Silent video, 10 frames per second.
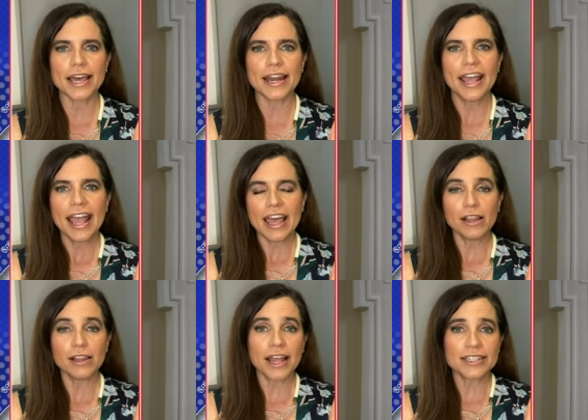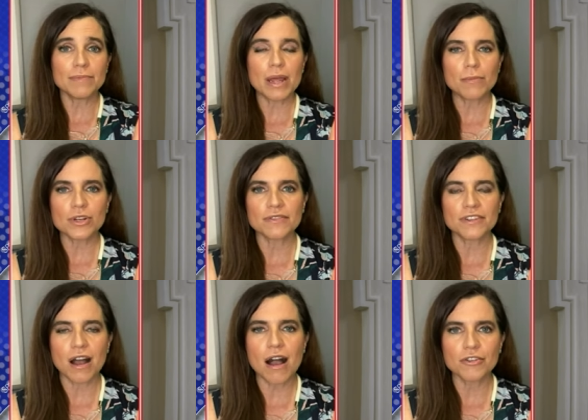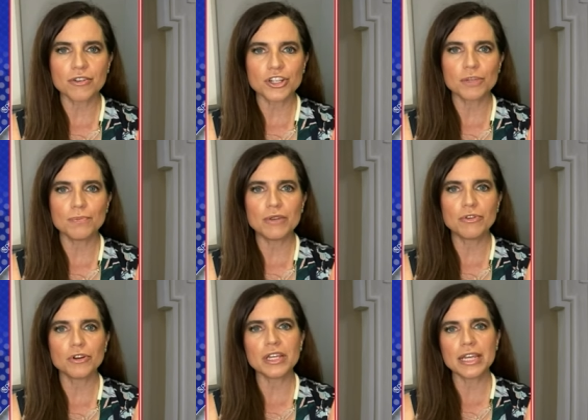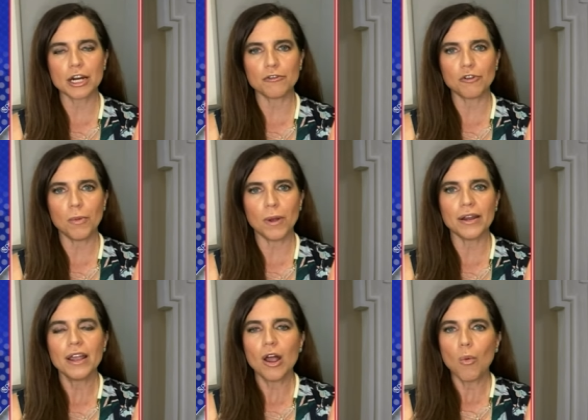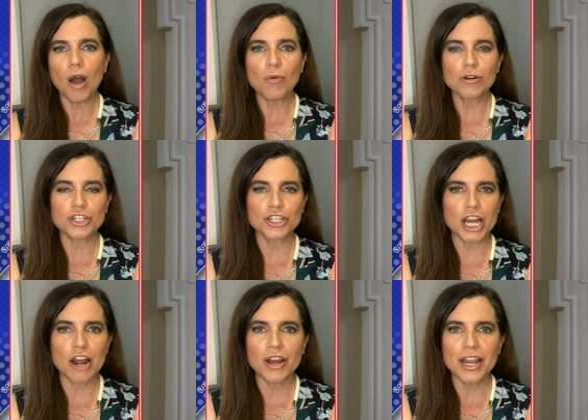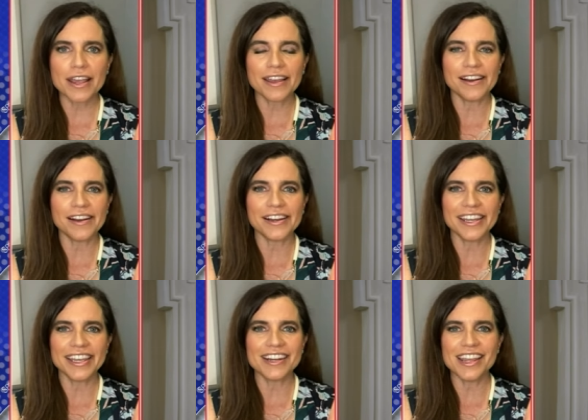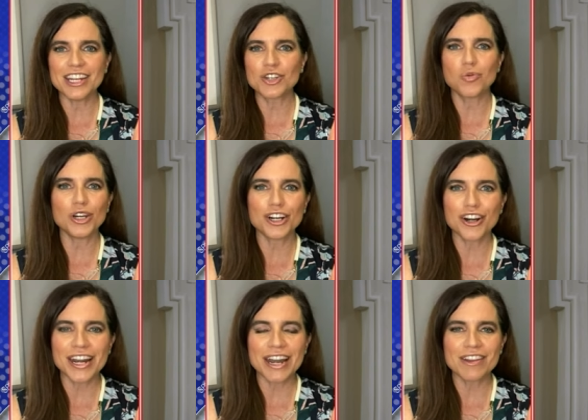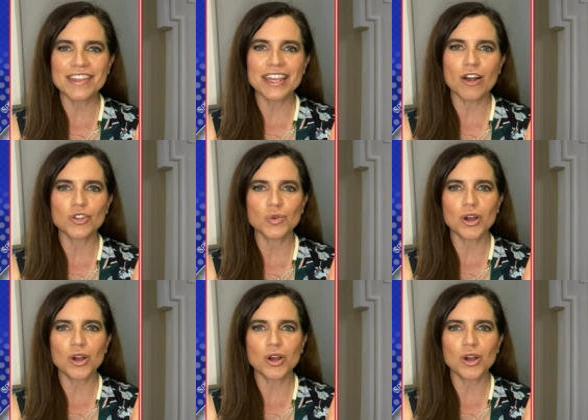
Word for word: that elected members of Congress should be really careful about what we're sharing uh, in in Twitter and everything else.